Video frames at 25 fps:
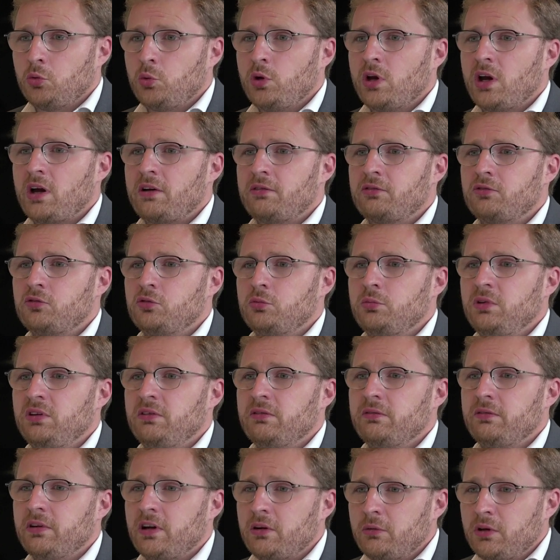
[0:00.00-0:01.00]
we have to be
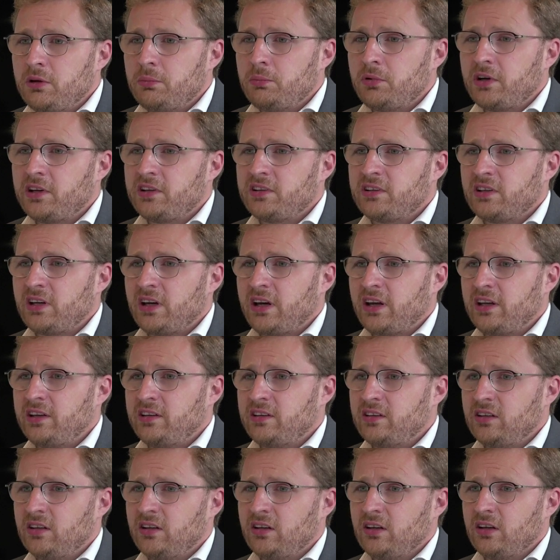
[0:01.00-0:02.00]
very
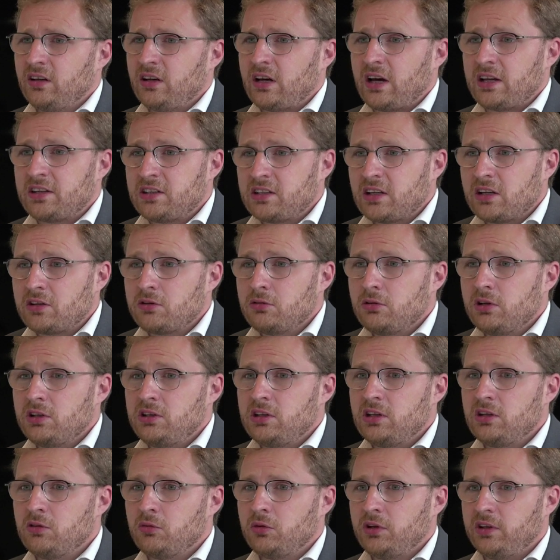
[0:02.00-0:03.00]
precise at
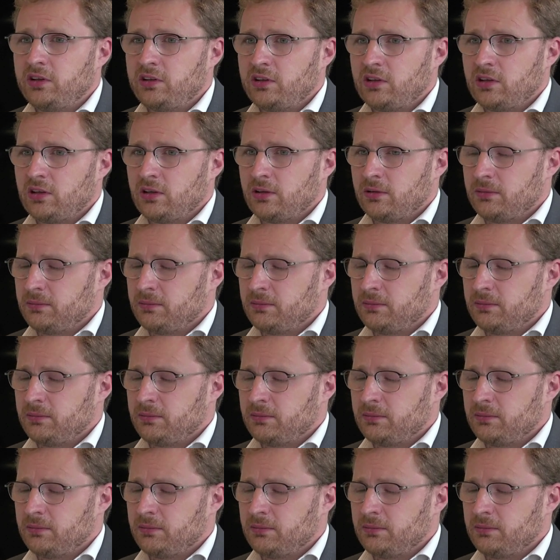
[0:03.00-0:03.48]
calculating risk.